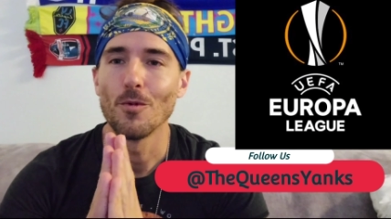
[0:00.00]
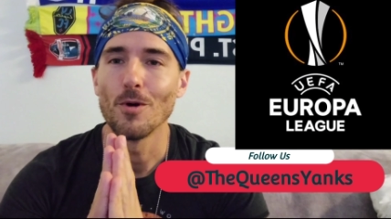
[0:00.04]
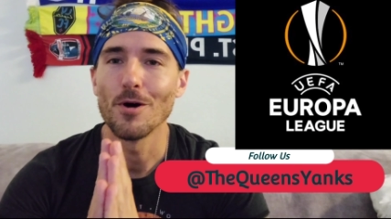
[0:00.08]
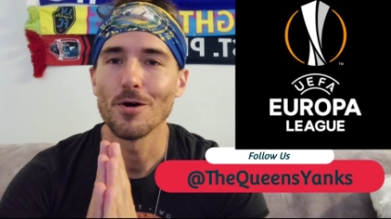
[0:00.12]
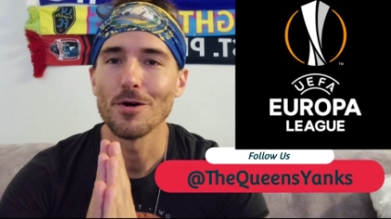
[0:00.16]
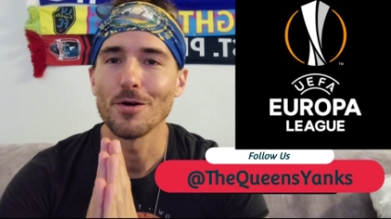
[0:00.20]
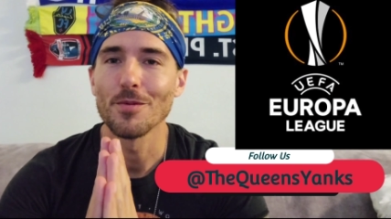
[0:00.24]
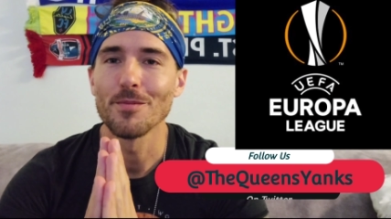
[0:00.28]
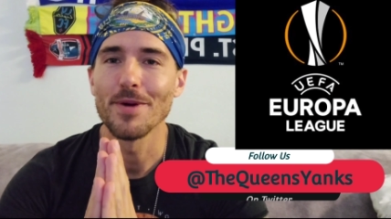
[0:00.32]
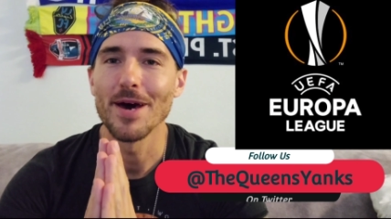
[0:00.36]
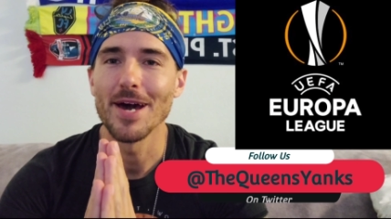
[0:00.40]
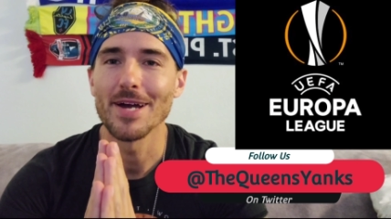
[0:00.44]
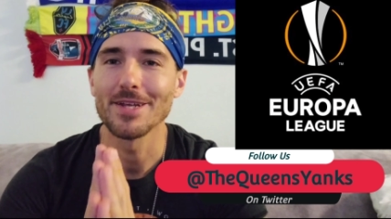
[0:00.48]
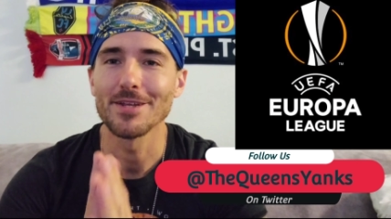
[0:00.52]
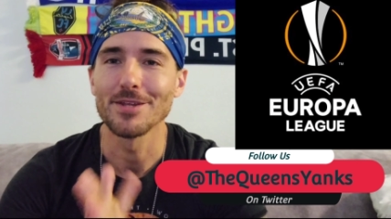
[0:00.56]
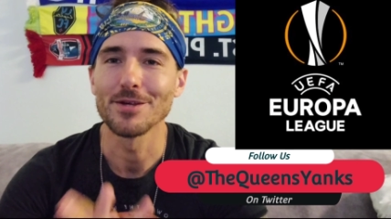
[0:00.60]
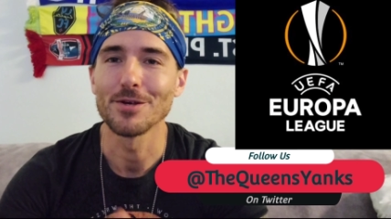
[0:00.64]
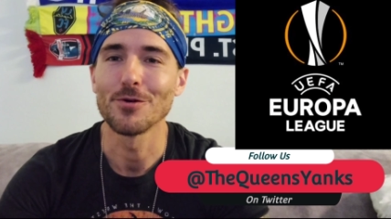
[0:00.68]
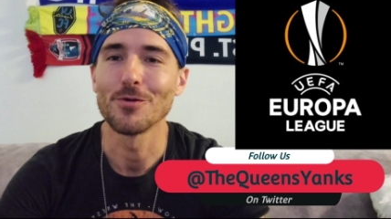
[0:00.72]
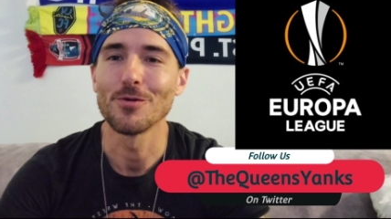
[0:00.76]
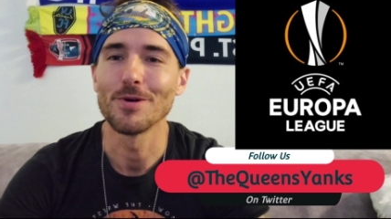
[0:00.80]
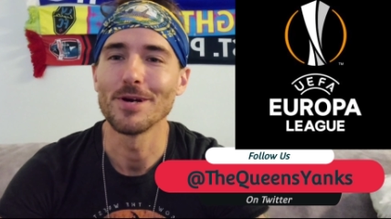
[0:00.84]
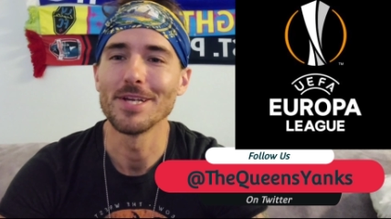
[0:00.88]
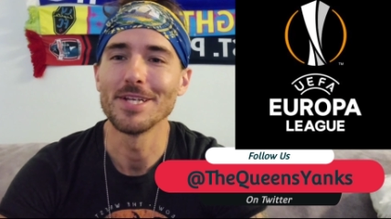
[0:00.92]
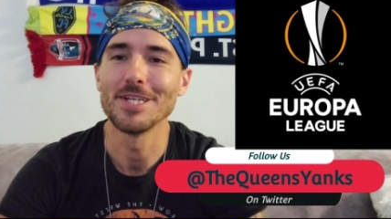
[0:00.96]
Welcome back to the
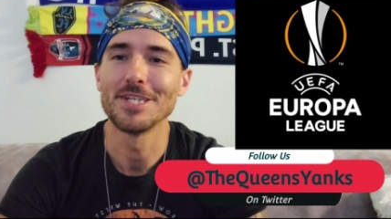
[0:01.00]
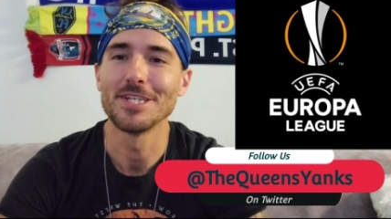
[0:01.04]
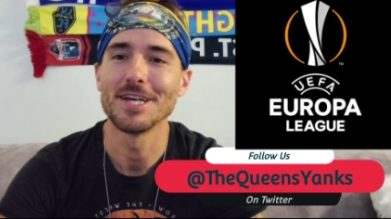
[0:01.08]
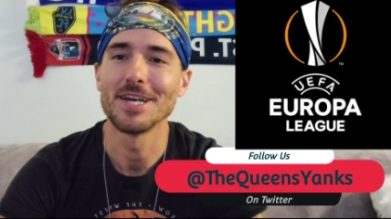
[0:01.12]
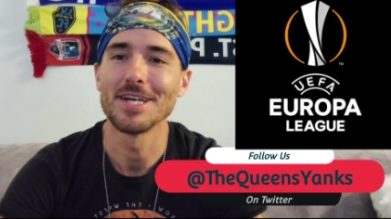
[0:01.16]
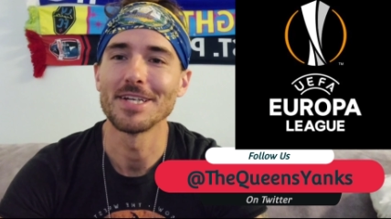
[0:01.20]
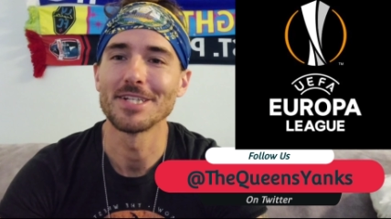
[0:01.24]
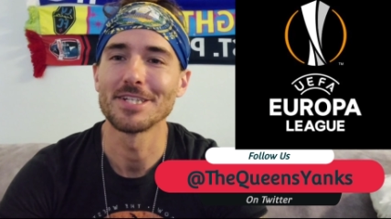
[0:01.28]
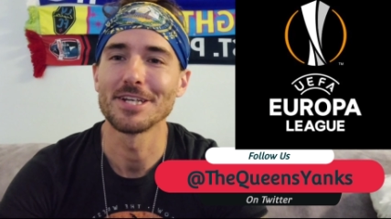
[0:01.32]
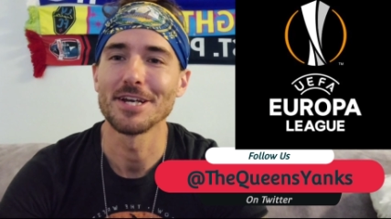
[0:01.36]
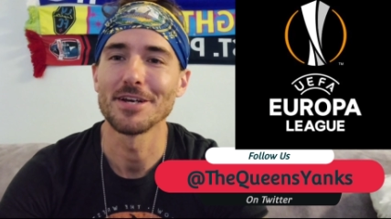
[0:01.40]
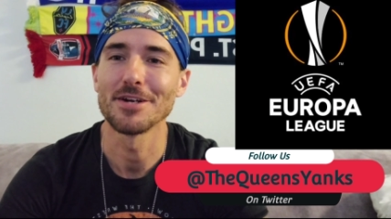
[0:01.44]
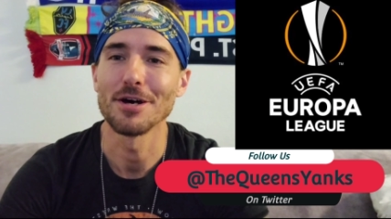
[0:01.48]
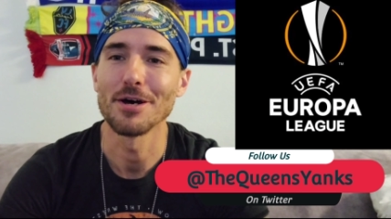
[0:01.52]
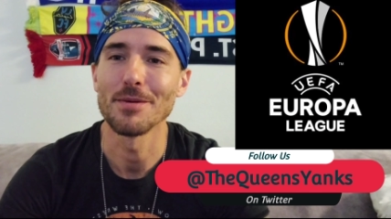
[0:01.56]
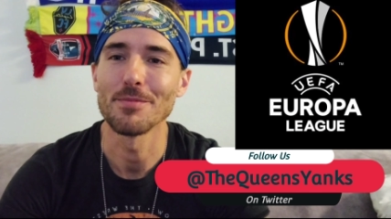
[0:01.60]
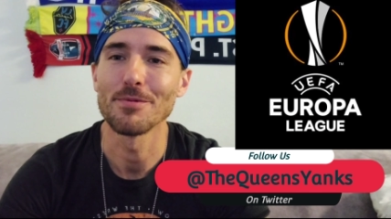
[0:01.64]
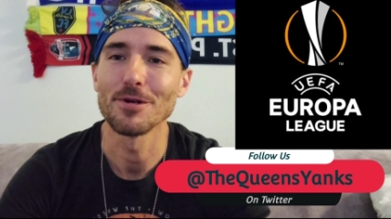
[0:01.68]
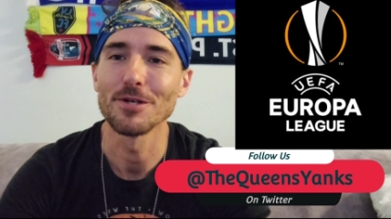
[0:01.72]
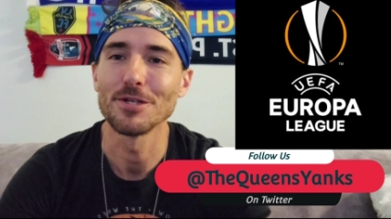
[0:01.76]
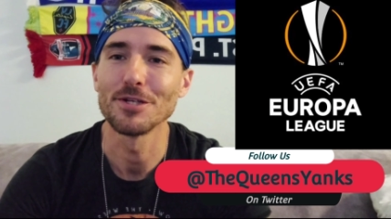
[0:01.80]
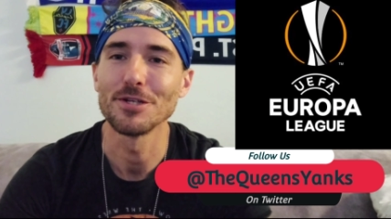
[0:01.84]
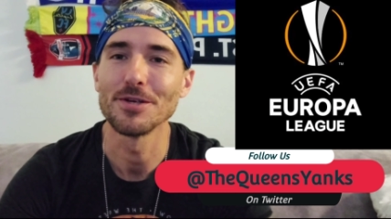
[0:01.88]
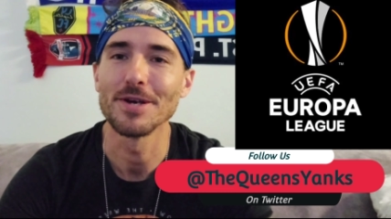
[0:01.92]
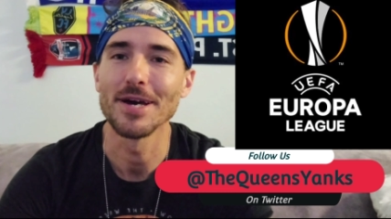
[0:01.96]
Queen Jinx channel. I
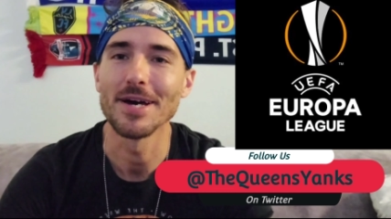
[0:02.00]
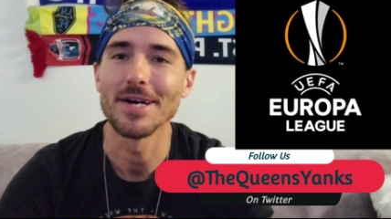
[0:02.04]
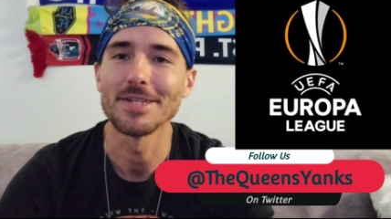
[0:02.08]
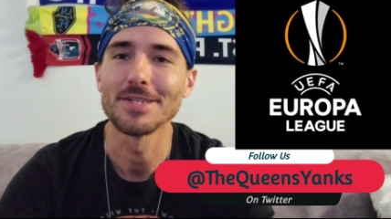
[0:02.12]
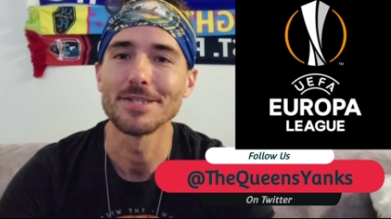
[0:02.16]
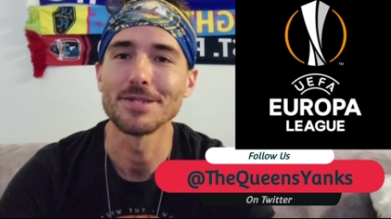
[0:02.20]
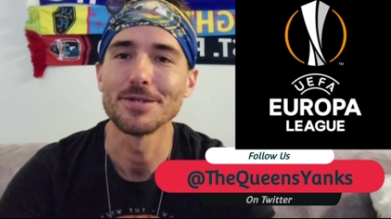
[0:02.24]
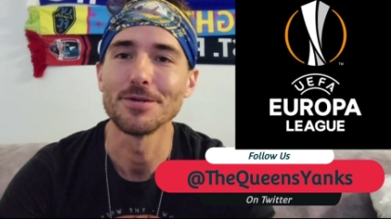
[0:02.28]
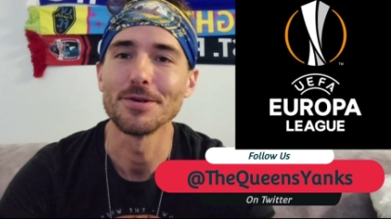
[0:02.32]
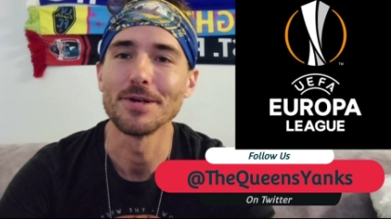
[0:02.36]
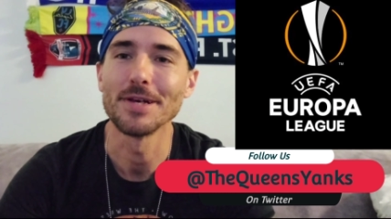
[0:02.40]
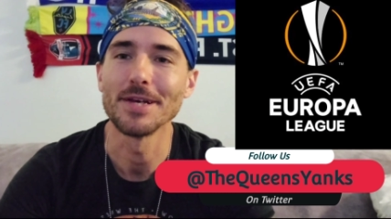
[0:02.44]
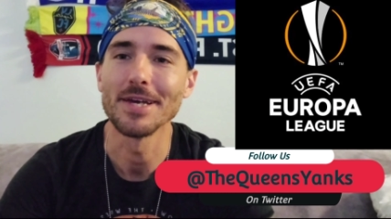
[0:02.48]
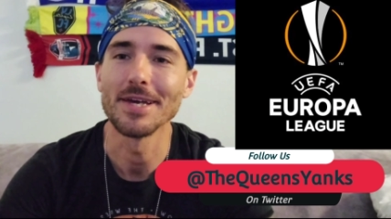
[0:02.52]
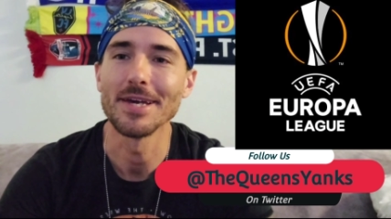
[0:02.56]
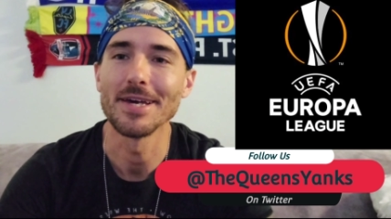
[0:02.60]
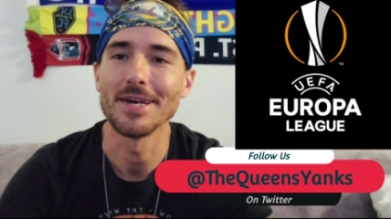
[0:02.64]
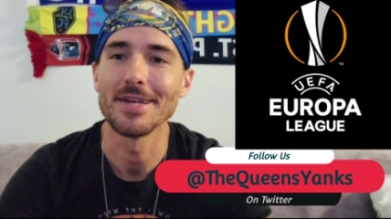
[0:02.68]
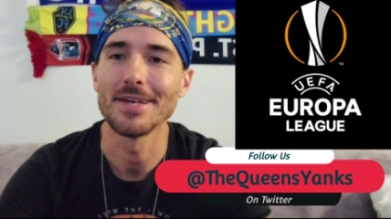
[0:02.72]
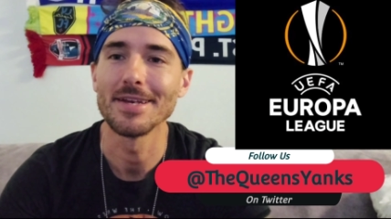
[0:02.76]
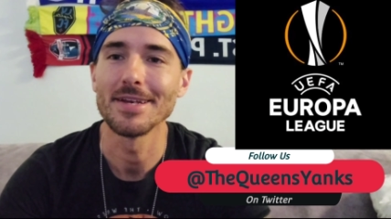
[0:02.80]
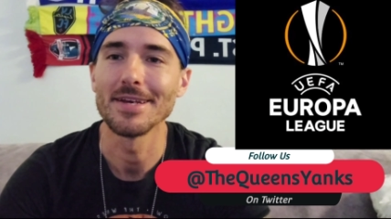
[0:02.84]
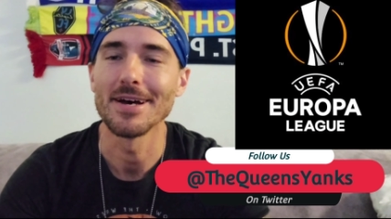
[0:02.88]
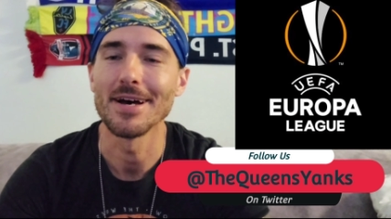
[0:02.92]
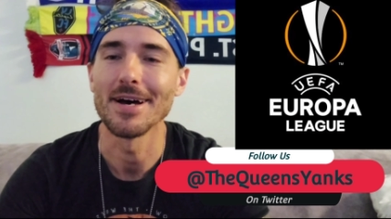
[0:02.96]
appreciate you guys tuning
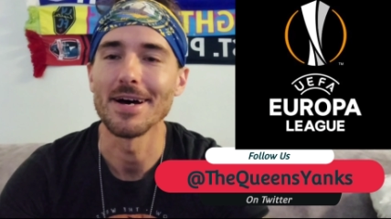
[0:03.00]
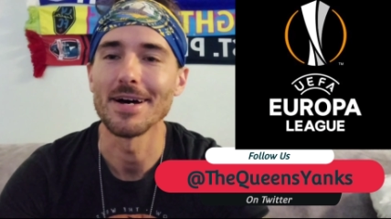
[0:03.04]
in.